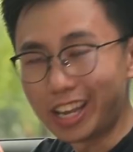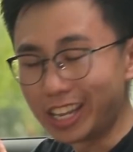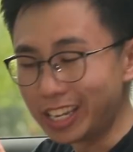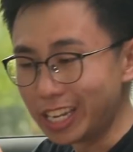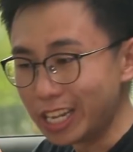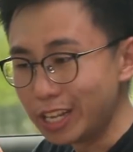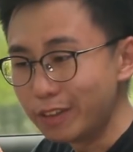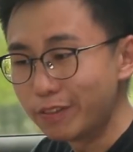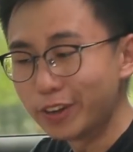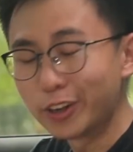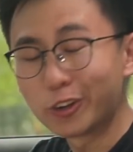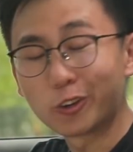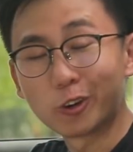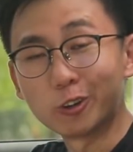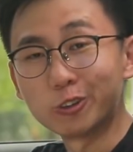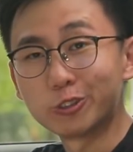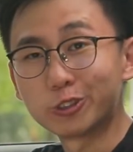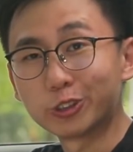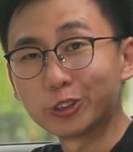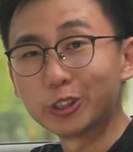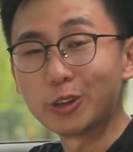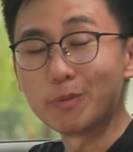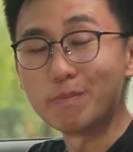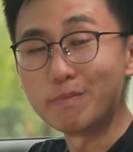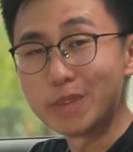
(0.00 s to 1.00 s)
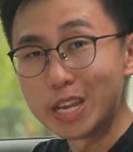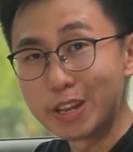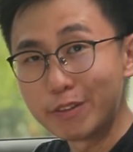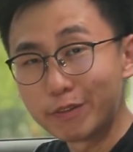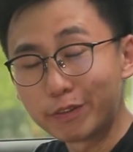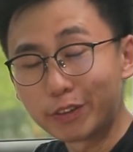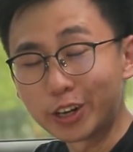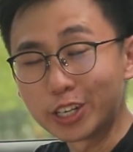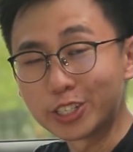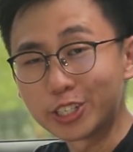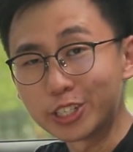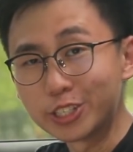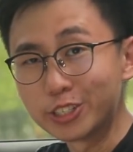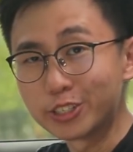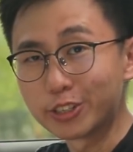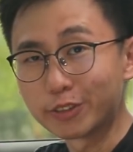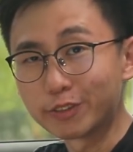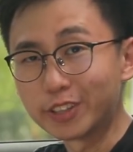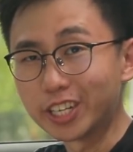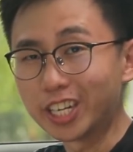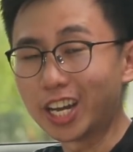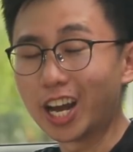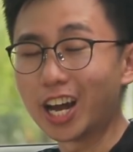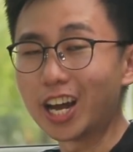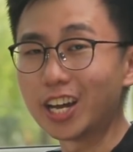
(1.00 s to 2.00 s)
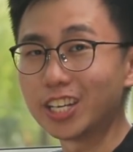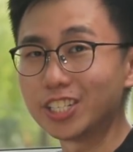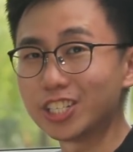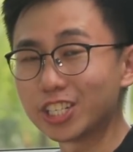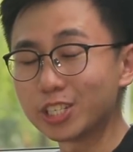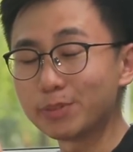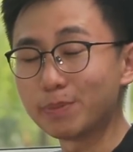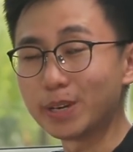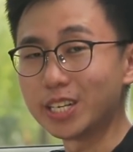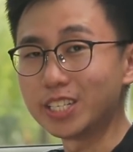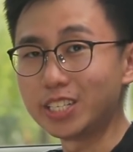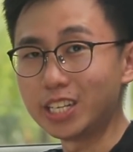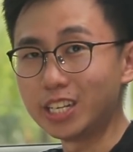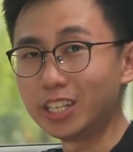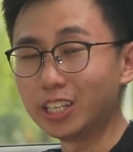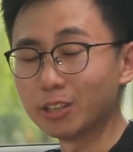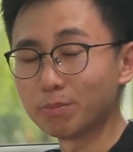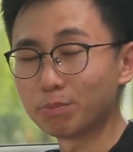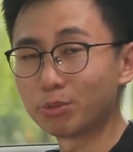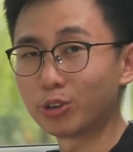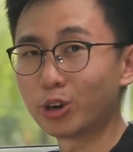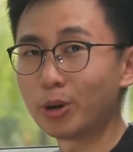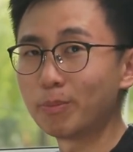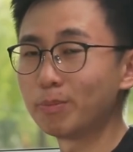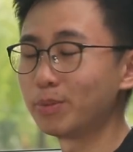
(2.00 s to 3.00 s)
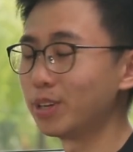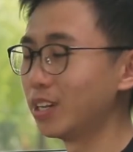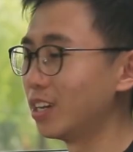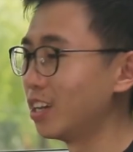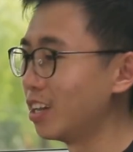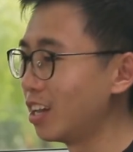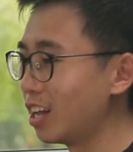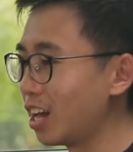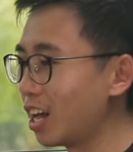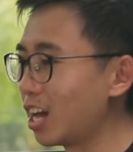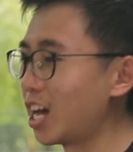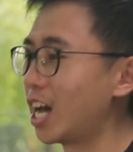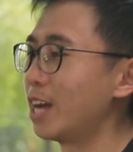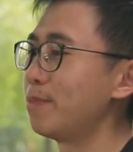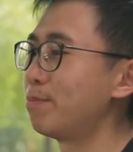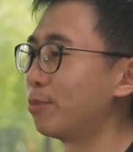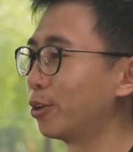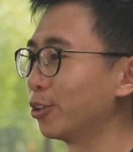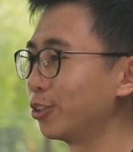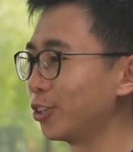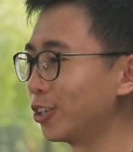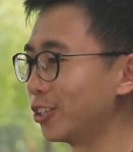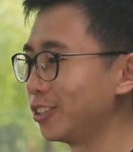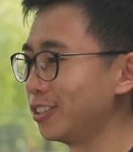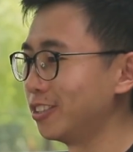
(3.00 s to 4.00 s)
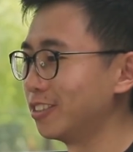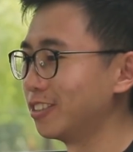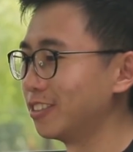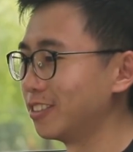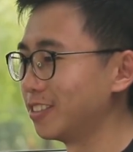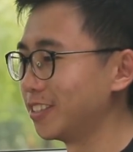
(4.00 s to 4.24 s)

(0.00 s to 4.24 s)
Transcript: and even control the main functions of the car just by saying the prompt, Hi Proton.